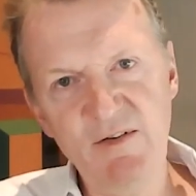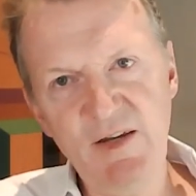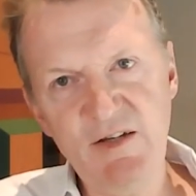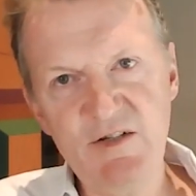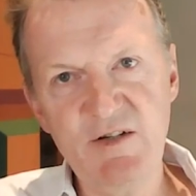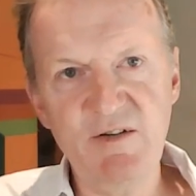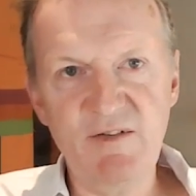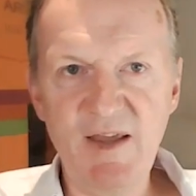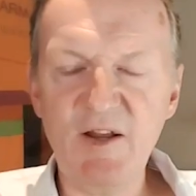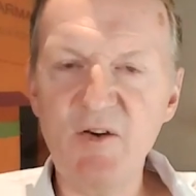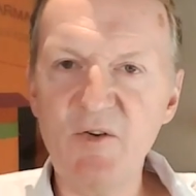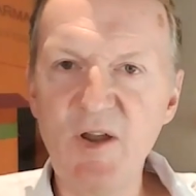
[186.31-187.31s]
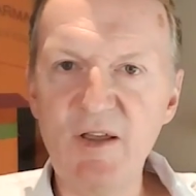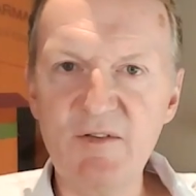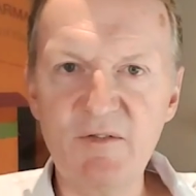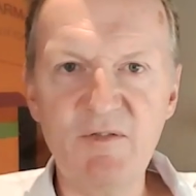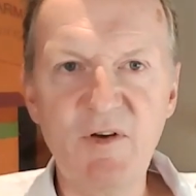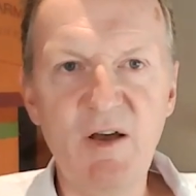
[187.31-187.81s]
teachers, and
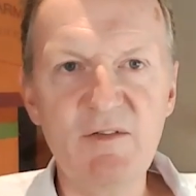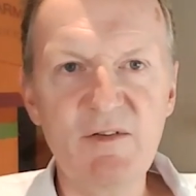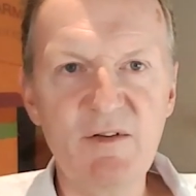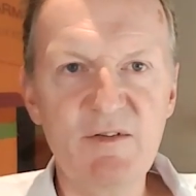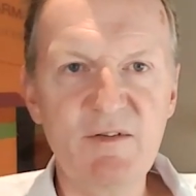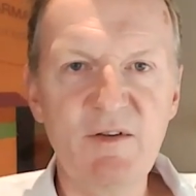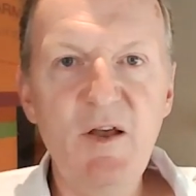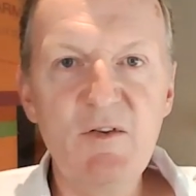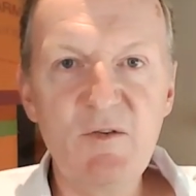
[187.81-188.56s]
careers advisors.